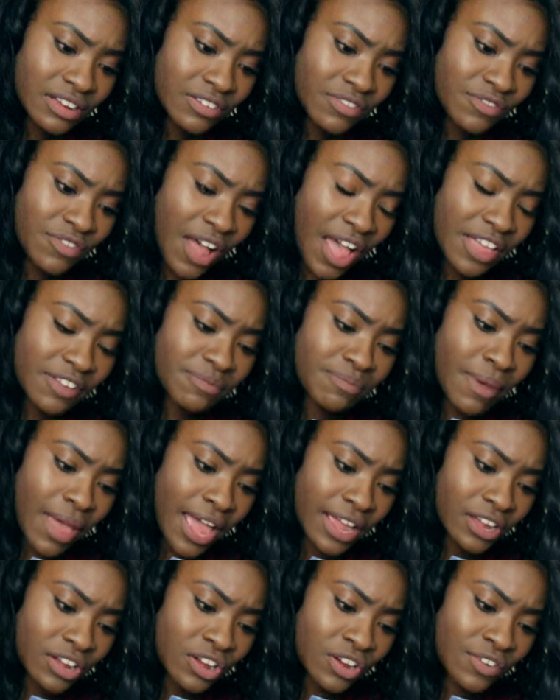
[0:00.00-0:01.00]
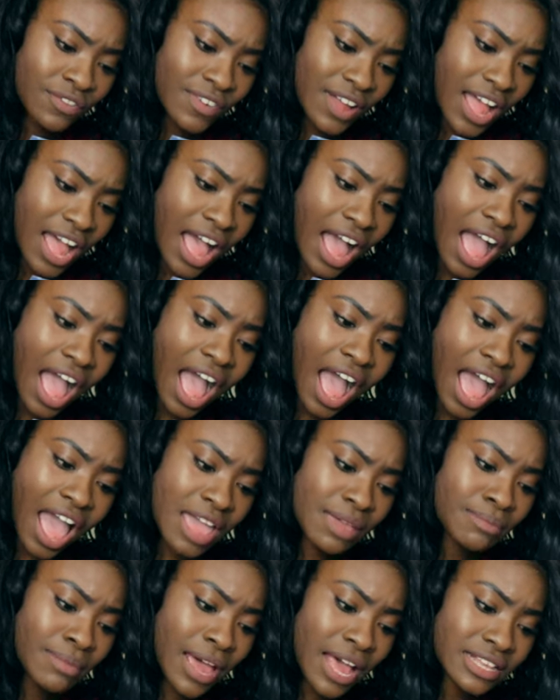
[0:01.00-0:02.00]
5-pack of
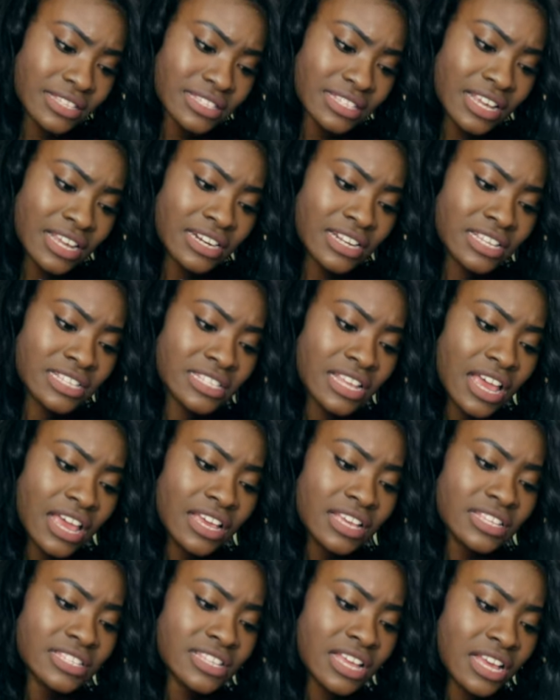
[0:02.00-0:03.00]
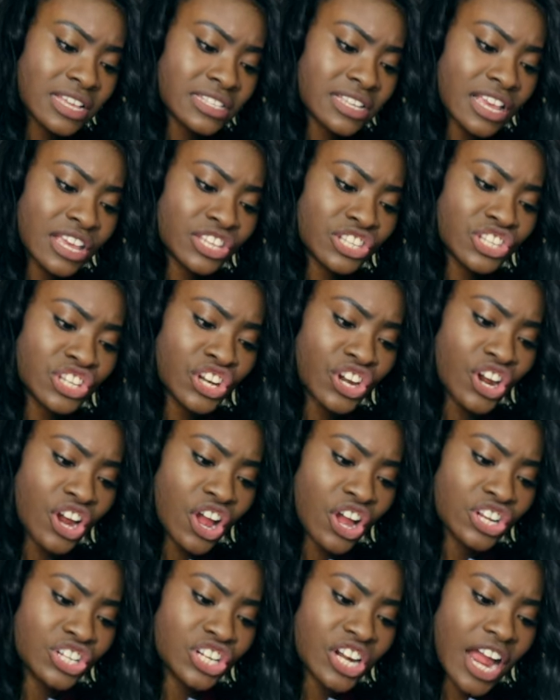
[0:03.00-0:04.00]
eye mask, and it says, is your
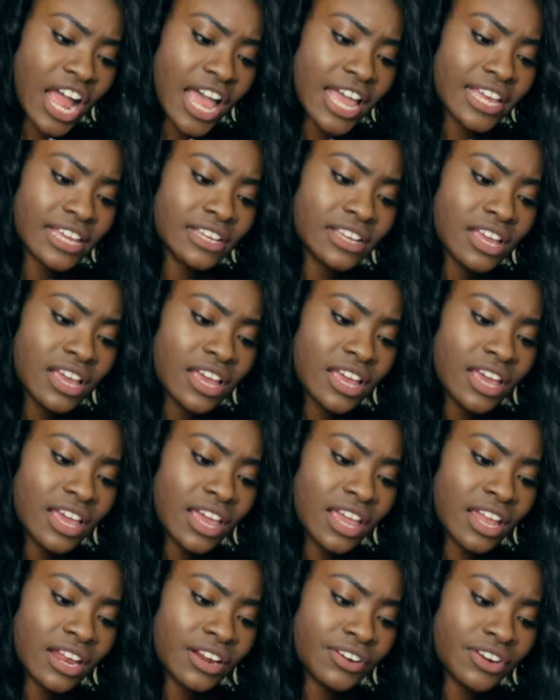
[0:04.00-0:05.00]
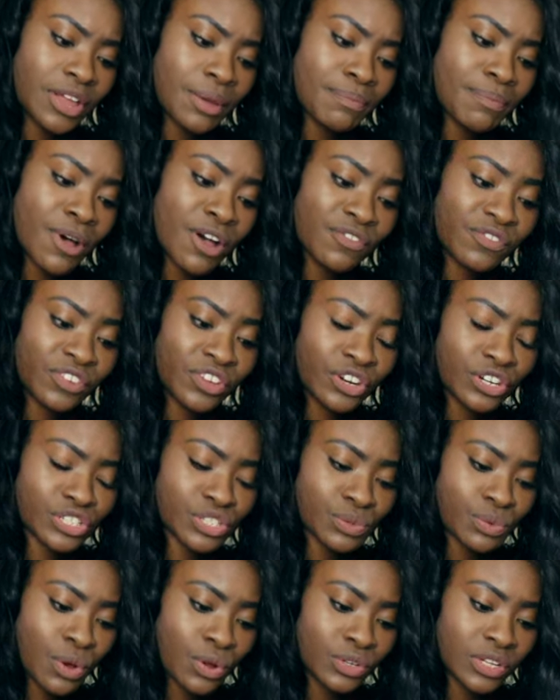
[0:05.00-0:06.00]
under eye area puffy or
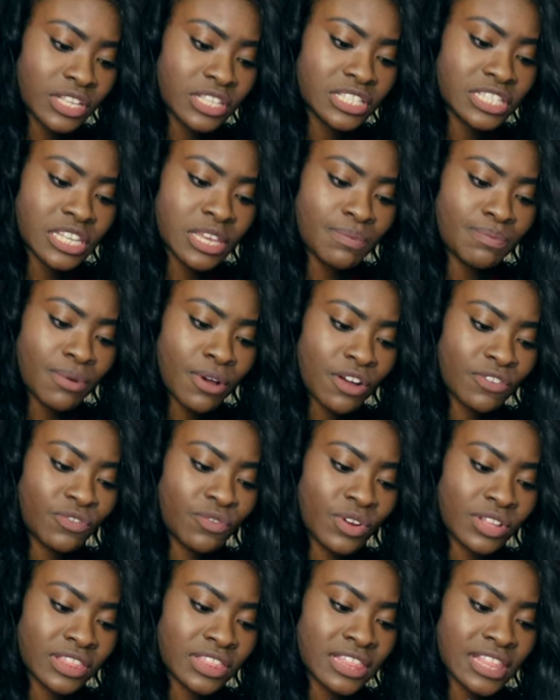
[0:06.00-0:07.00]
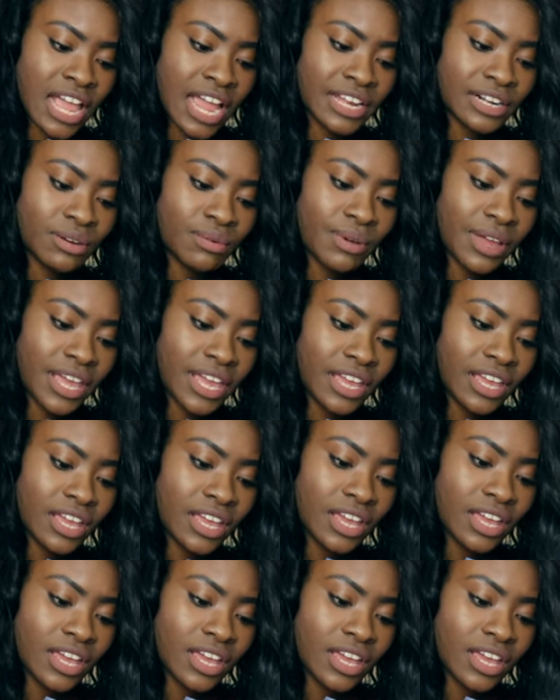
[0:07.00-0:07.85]
swollen? Deep puff the night away